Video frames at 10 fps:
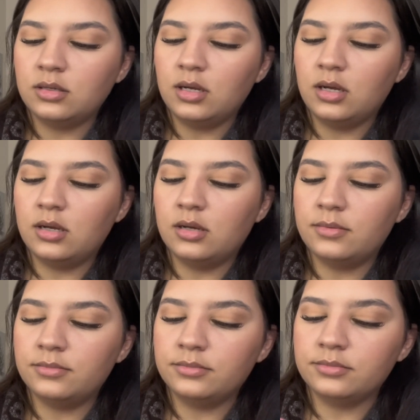I
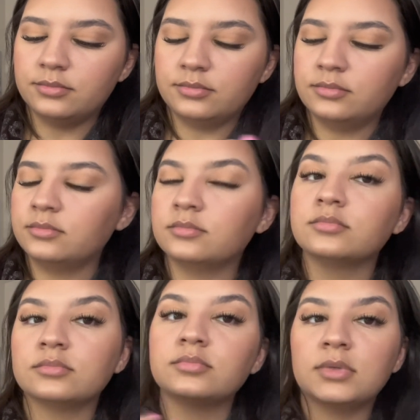
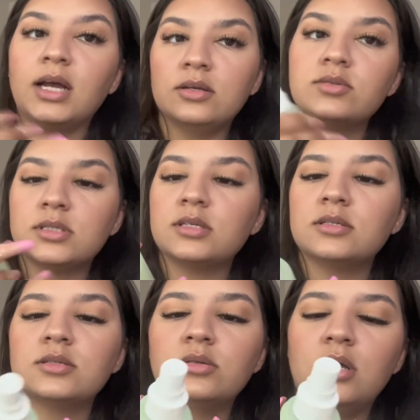use
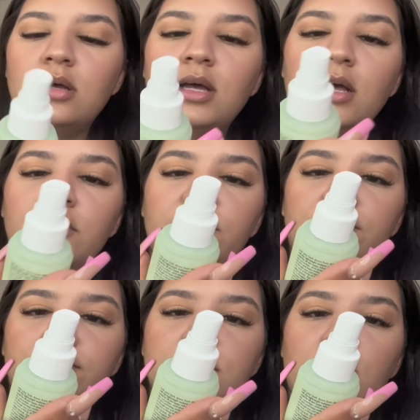this e.l.f.
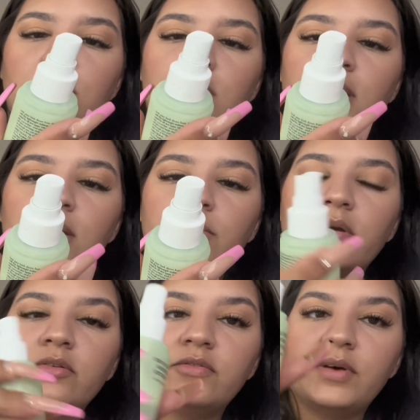Stay All Night
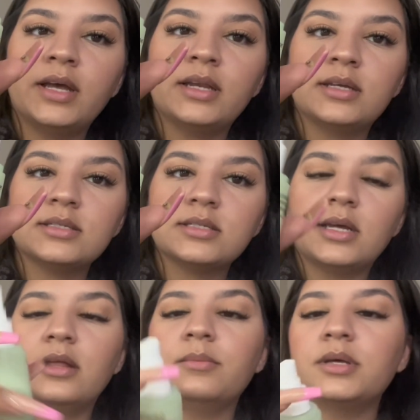Microfine
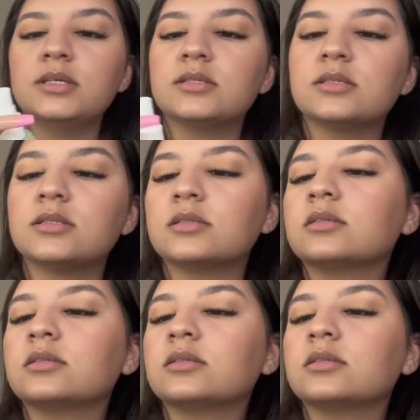Setting Mist.